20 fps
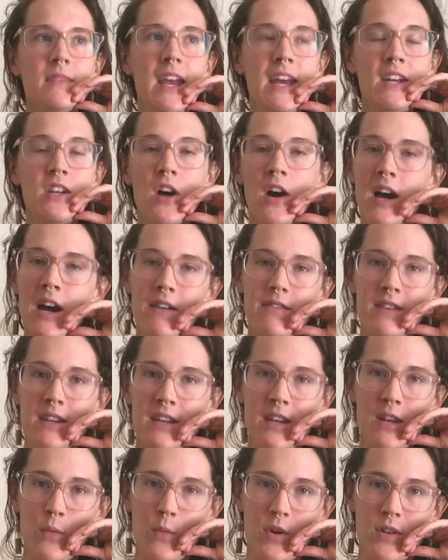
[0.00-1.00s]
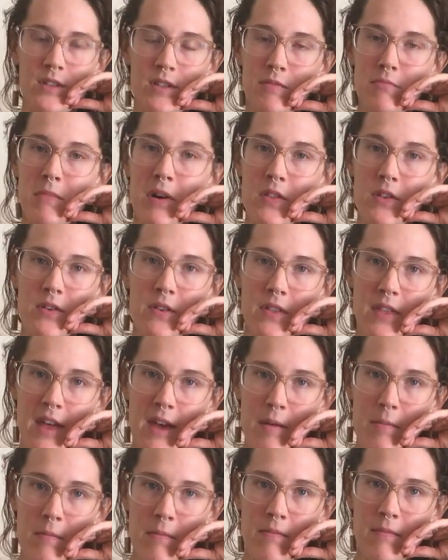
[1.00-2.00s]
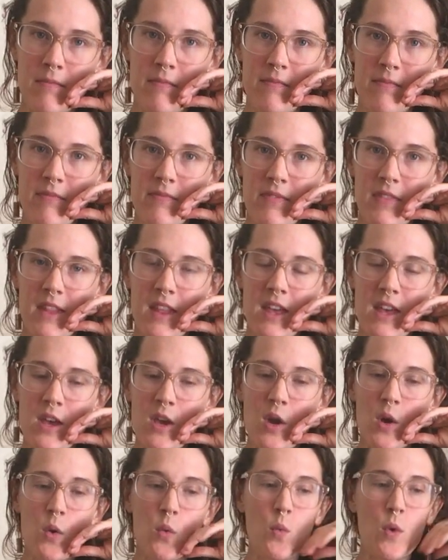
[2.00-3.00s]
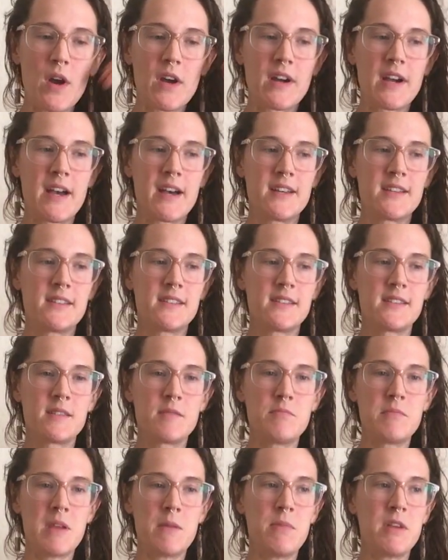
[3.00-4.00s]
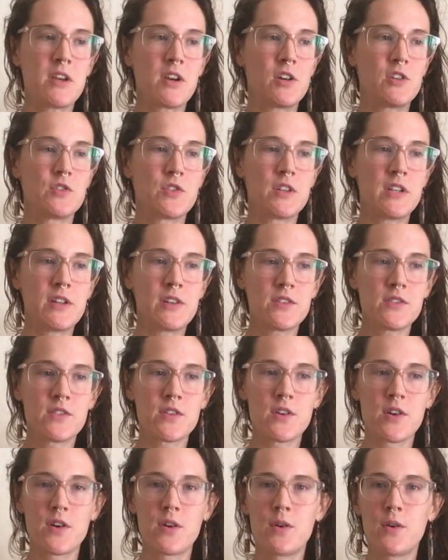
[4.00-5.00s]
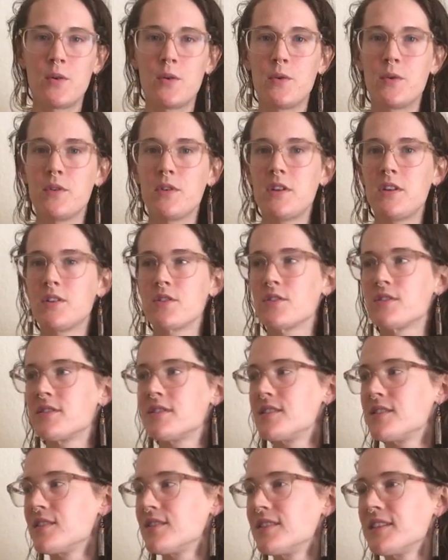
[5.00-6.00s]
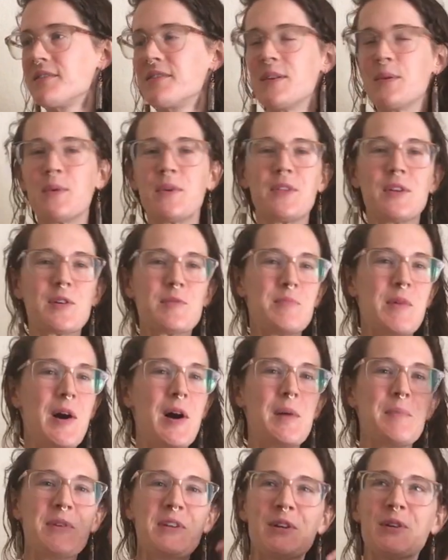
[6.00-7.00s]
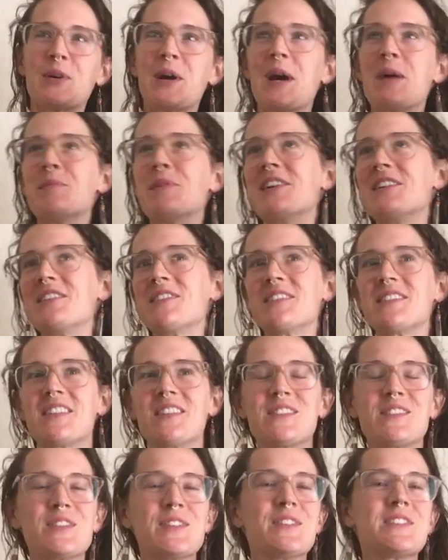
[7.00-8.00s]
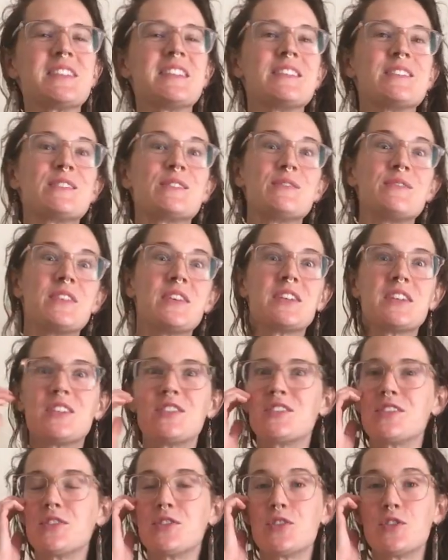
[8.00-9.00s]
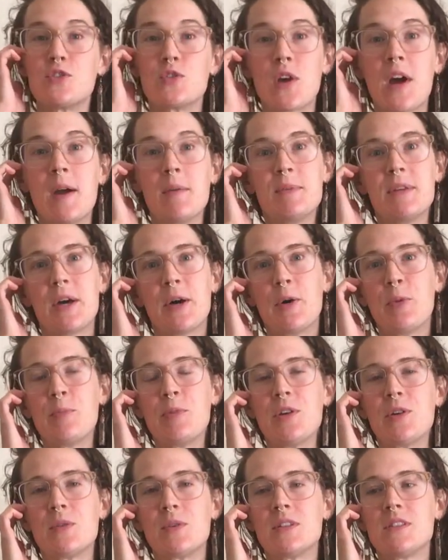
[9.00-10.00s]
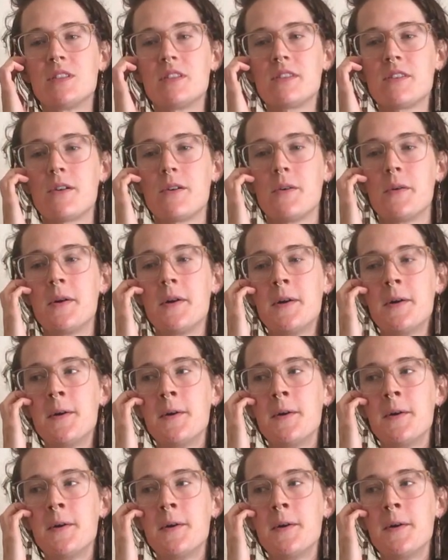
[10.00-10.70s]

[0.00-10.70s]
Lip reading: and not having anyone to mother them. Whereas maybe 100 years ago, you're still living with your mom and your grandma and your sisters, and there's a village, there's a tribe to help you. And so